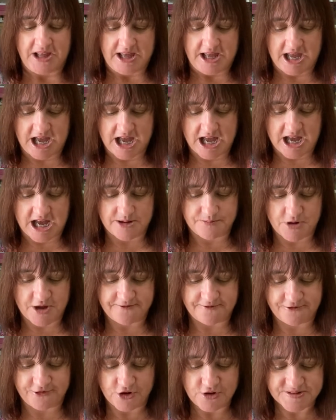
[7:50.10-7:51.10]
my
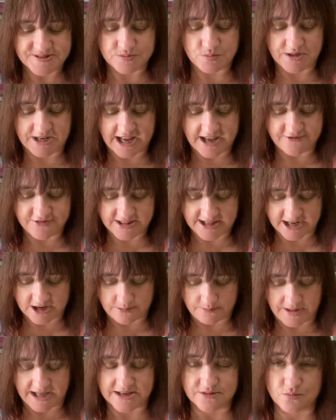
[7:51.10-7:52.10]
first one ever that I
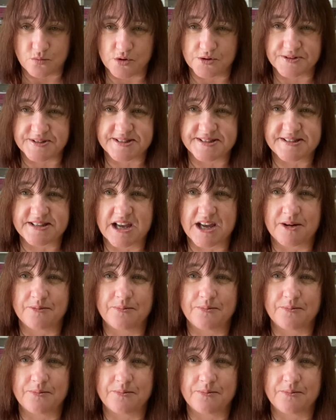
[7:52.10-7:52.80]
met was